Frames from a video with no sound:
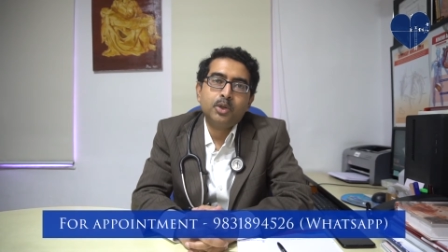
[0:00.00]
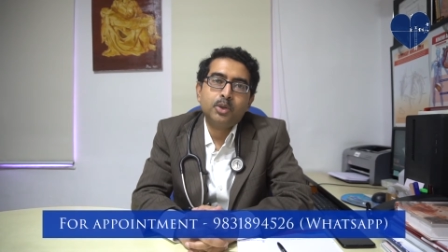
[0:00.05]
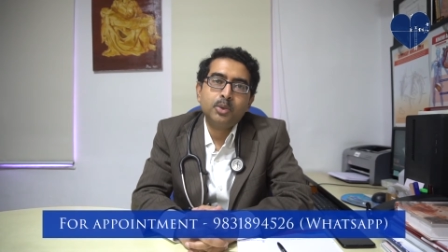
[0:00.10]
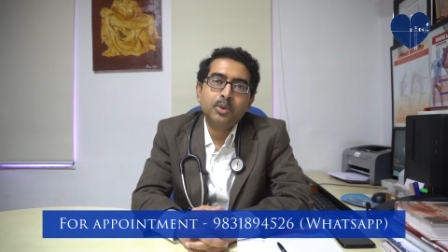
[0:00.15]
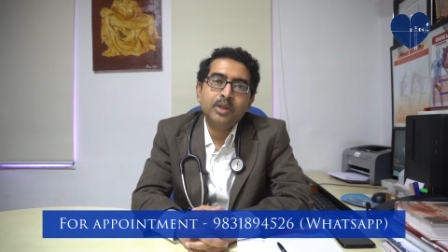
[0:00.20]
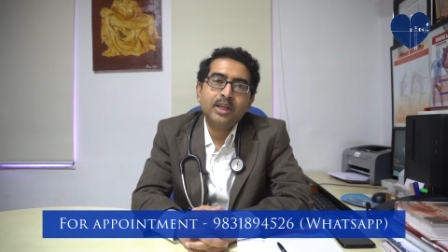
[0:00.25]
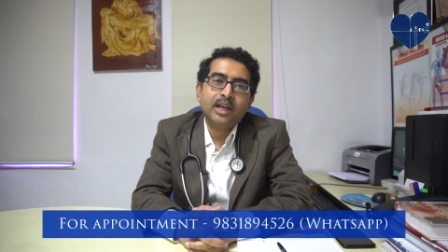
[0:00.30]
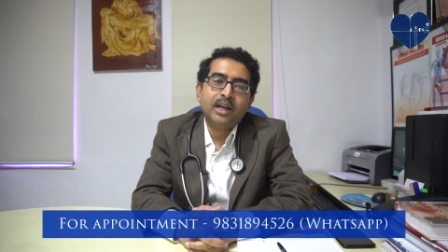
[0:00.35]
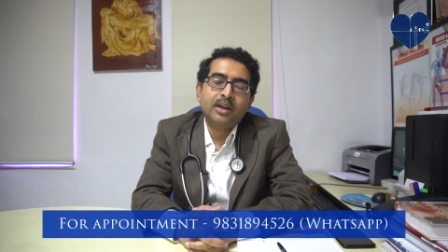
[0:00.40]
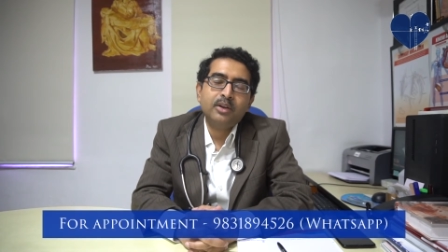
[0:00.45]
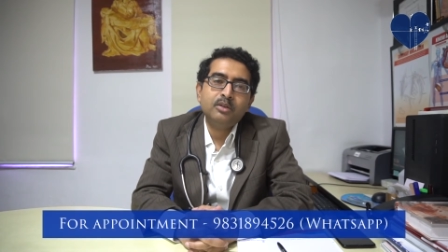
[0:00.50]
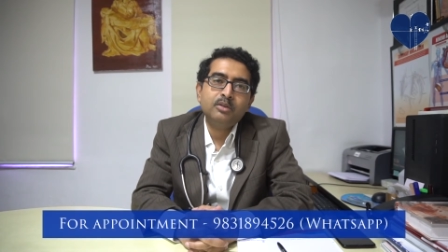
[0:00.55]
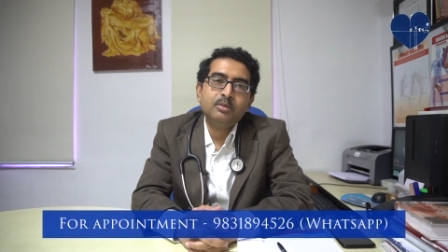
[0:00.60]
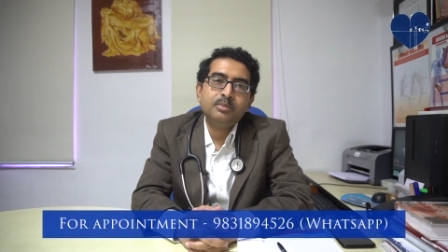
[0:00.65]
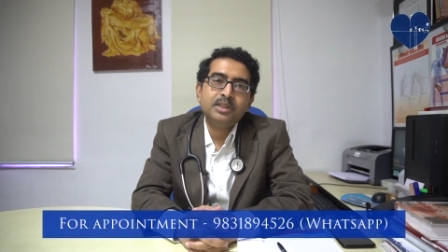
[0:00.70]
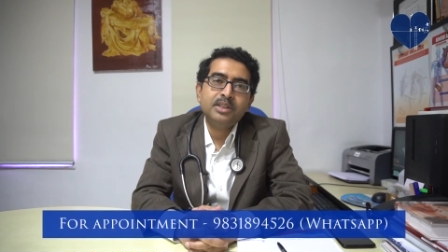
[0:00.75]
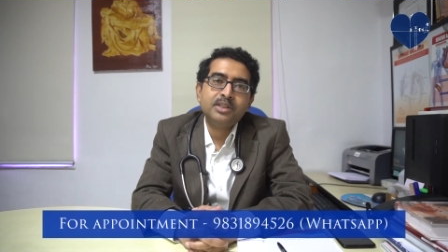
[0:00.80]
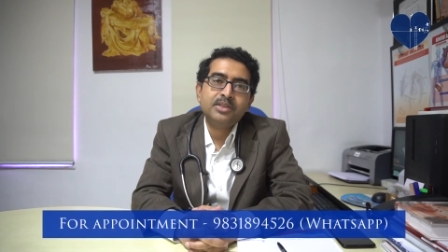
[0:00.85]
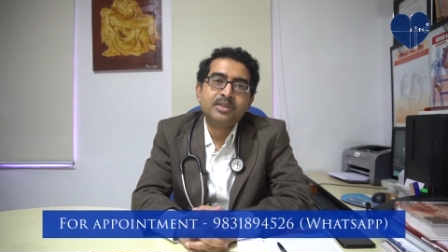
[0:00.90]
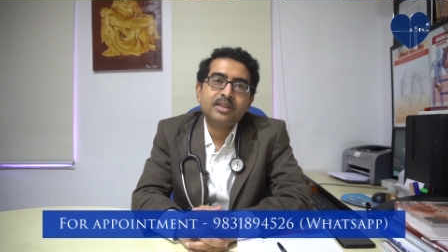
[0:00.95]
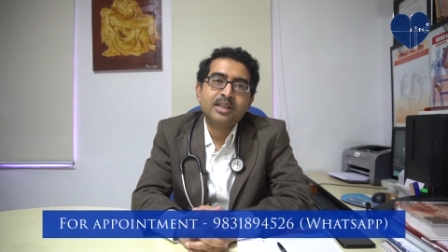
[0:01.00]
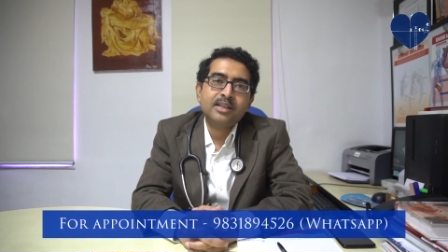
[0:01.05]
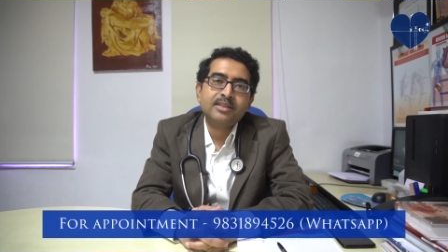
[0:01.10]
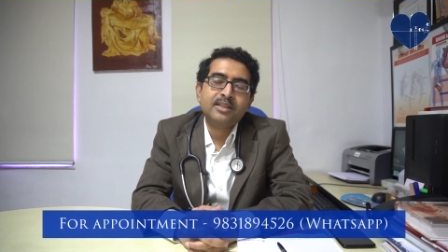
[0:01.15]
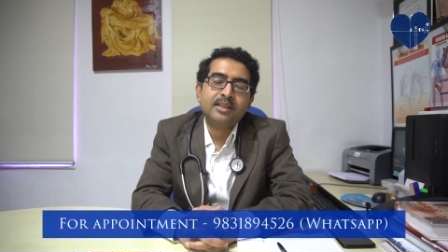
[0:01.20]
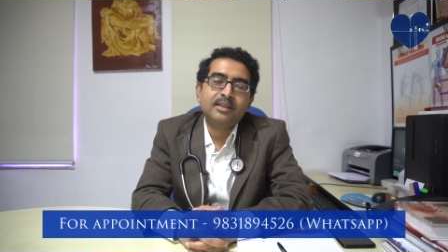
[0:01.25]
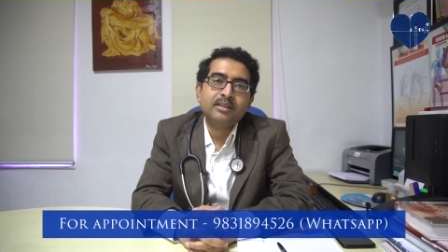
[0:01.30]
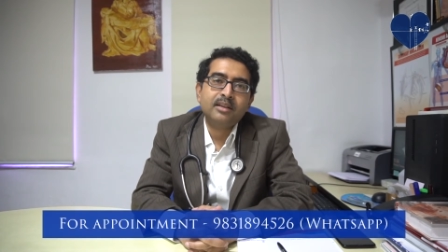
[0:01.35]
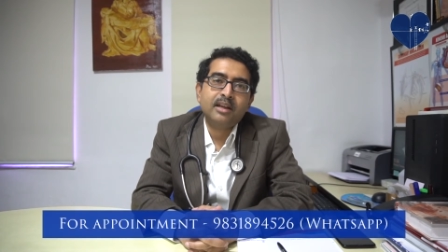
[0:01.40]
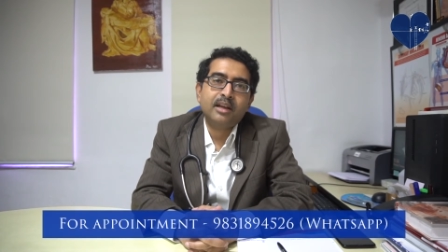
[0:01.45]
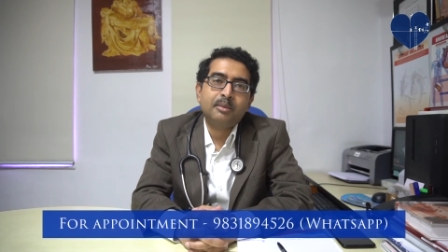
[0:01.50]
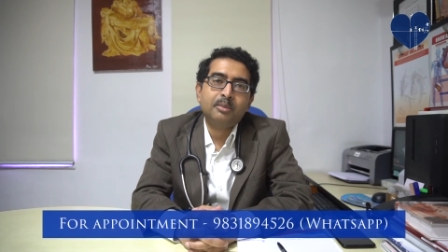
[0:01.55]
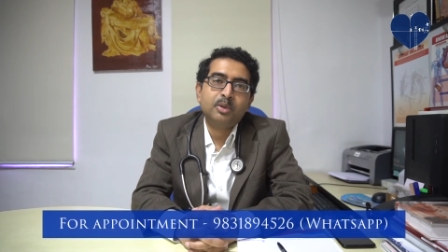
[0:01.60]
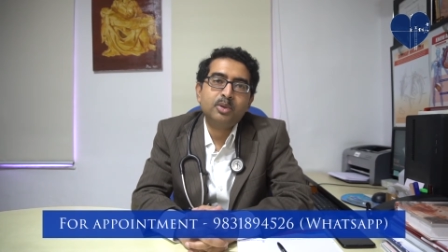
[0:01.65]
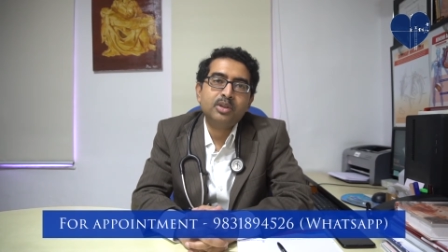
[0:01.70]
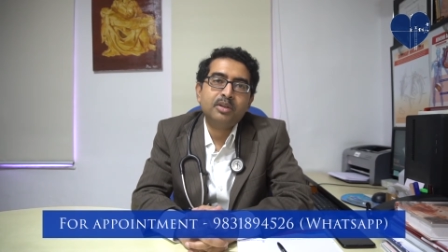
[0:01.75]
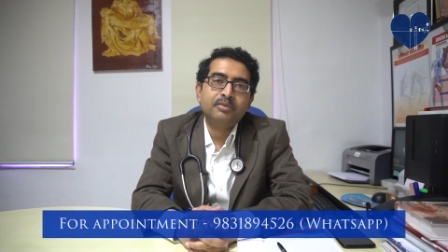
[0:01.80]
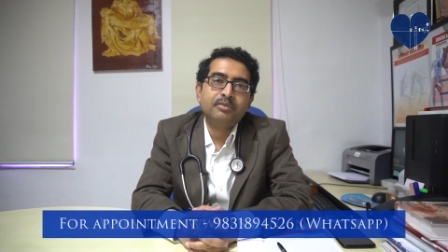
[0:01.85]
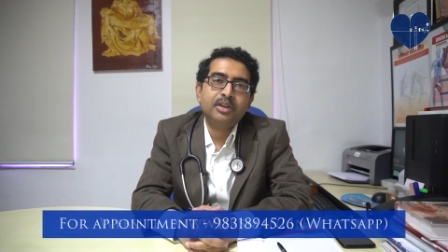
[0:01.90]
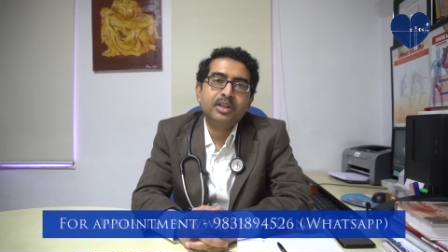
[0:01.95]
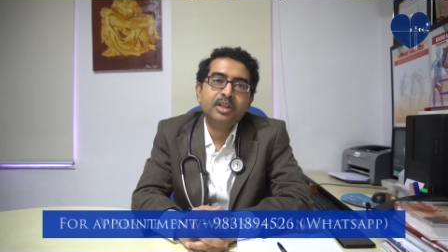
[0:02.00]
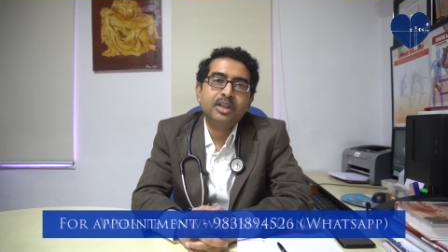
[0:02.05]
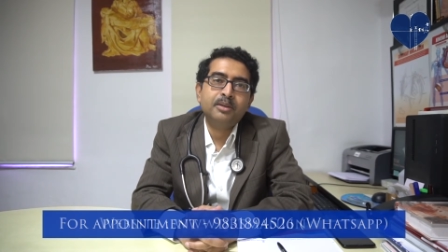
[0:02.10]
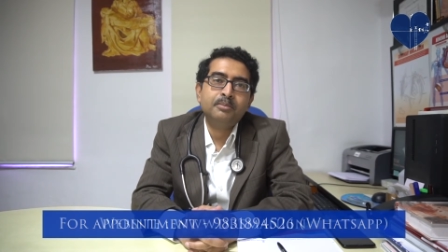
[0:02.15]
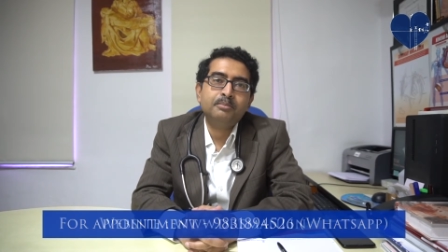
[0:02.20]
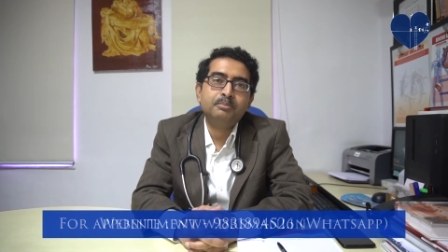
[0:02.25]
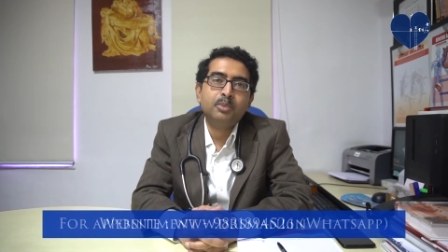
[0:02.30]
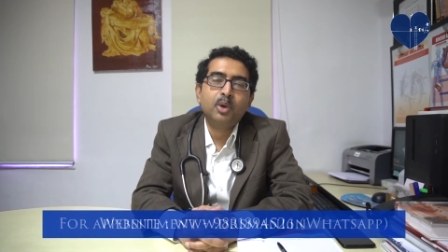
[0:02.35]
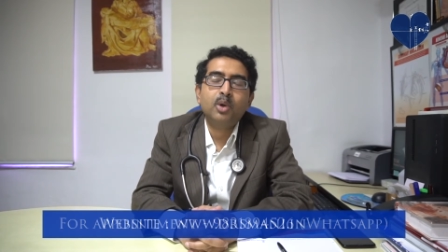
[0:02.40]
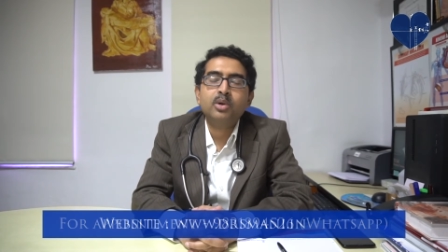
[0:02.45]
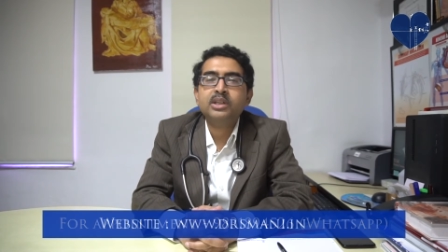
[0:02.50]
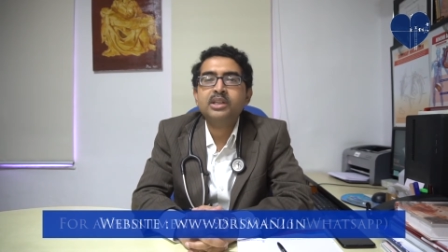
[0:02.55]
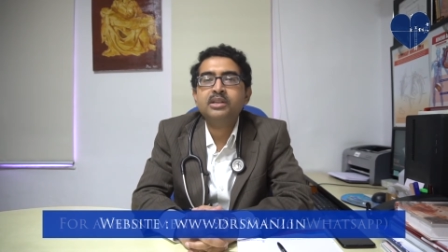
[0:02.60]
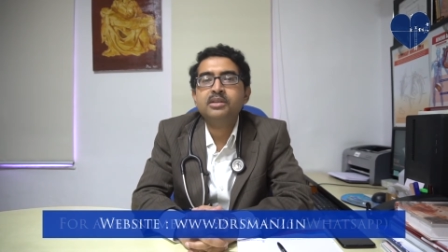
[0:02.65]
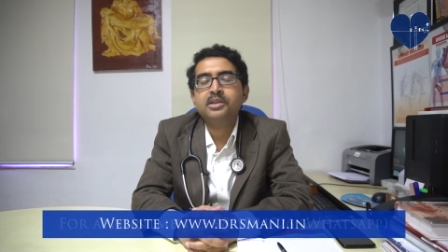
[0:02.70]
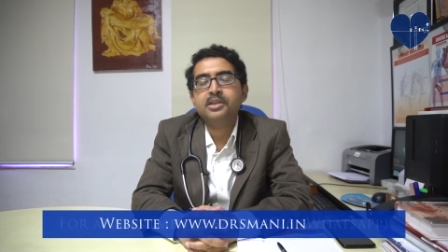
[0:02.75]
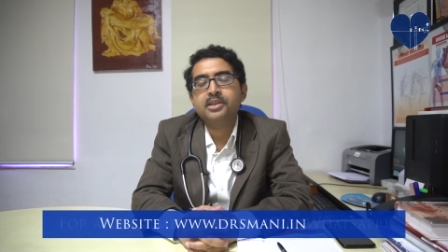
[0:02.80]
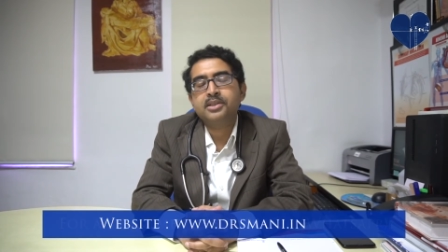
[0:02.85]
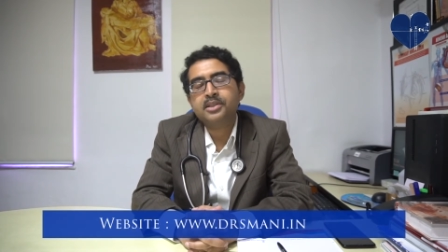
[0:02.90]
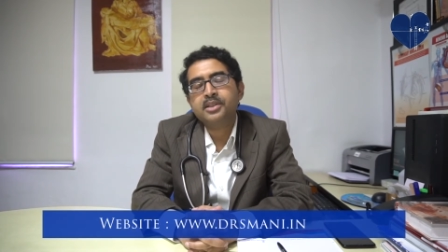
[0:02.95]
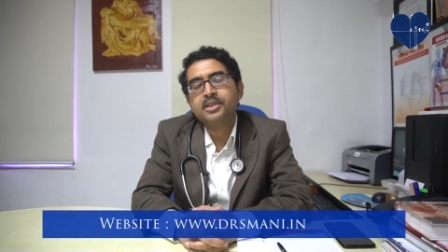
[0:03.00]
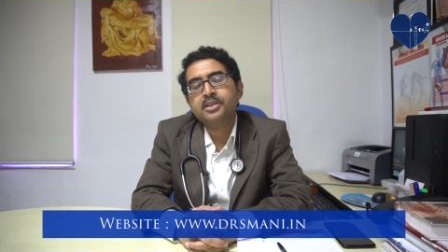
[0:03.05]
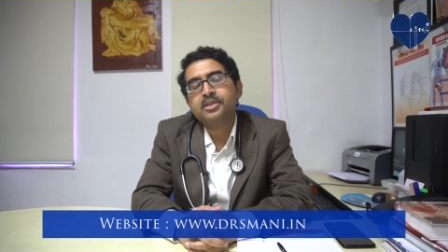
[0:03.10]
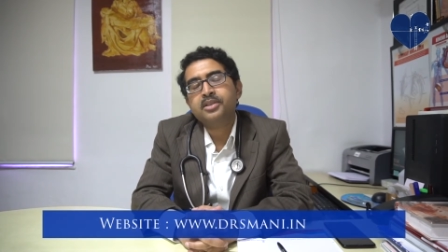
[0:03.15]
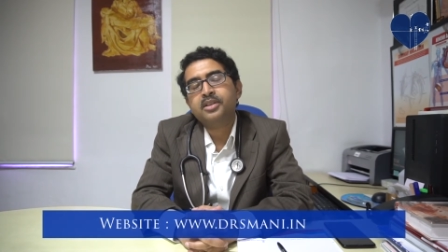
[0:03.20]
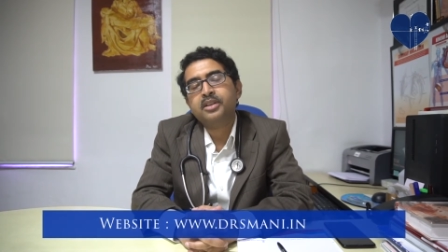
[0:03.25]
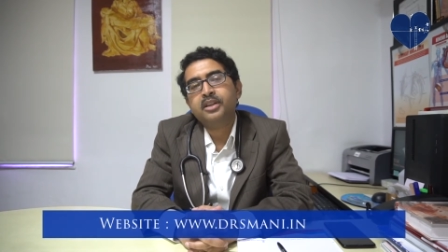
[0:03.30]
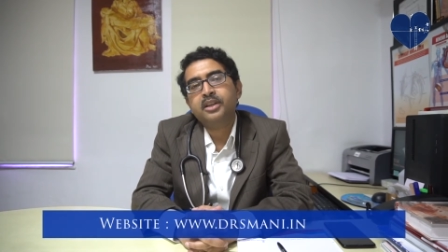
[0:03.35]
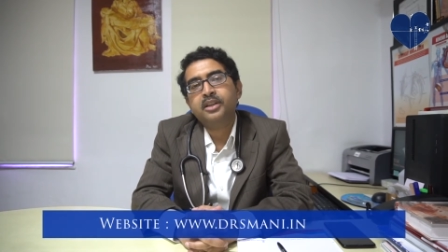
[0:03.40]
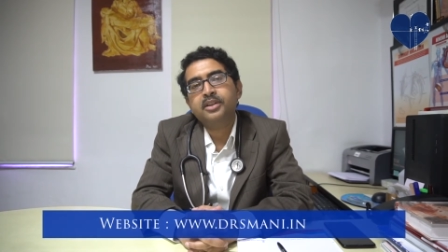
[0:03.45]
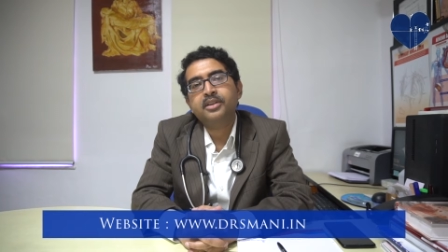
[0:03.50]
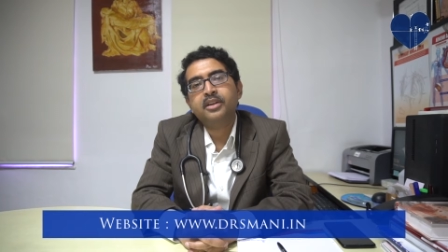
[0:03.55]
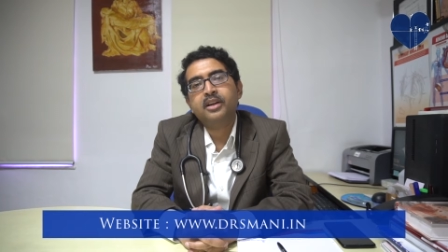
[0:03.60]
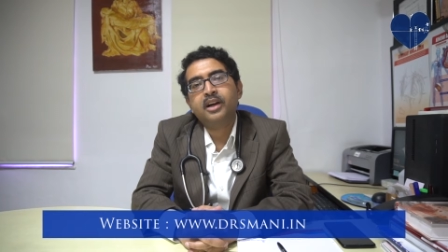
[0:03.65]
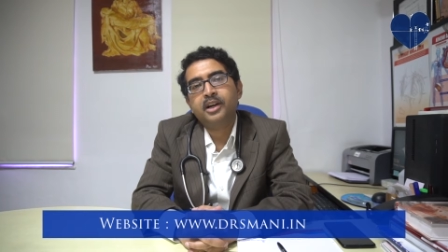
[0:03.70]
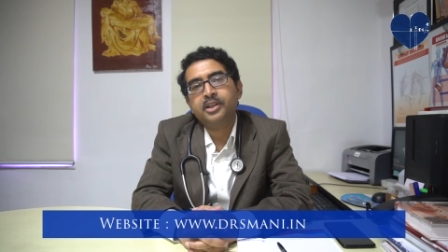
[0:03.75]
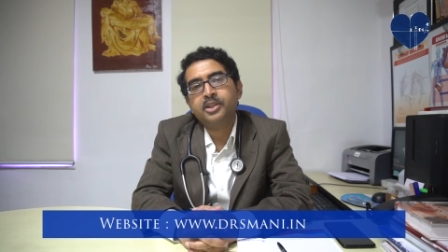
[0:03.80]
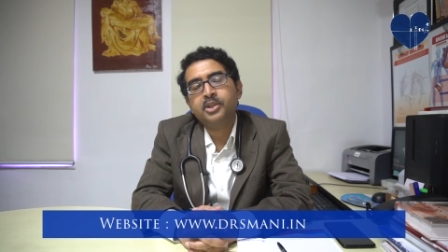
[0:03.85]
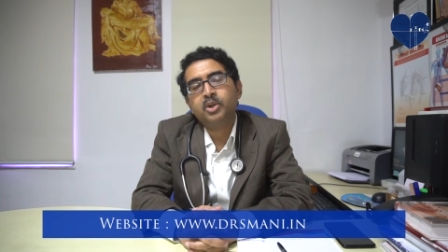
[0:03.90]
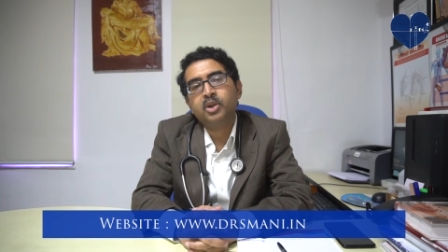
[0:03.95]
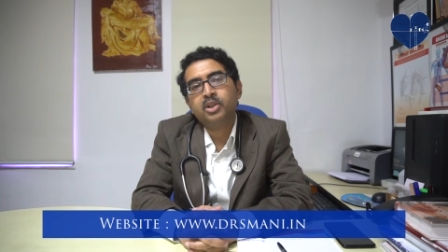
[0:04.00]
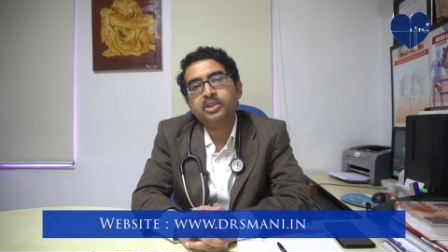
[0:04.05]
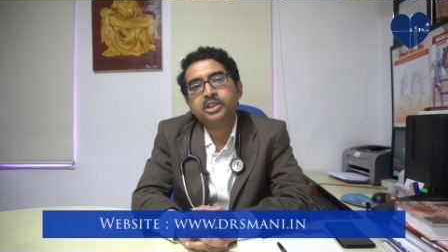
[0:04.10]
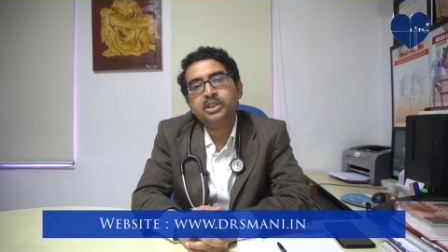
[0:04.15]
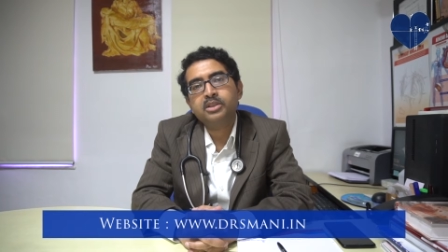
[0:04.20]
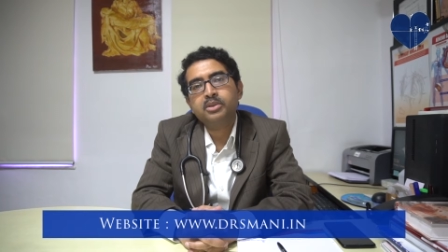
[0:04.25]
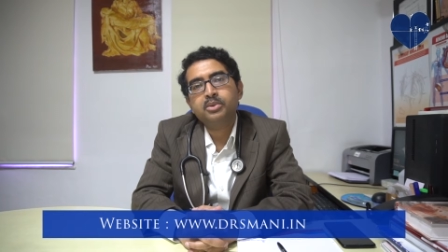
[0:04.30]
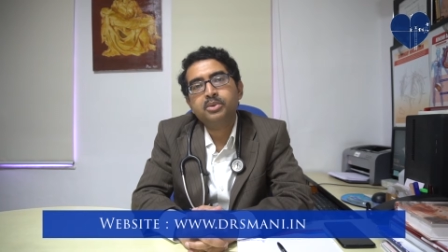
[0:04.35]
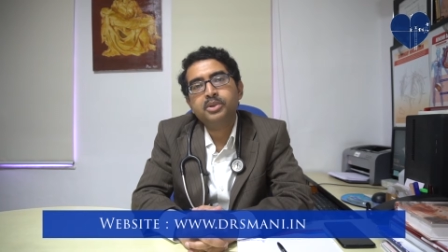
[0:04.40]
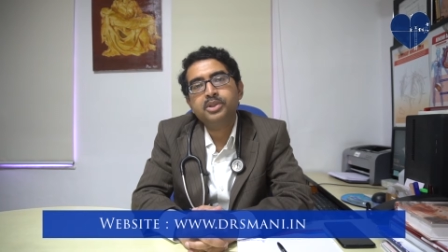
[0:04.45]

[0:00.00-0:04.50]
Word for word: Today I will be discussing about a very important disease in cardiology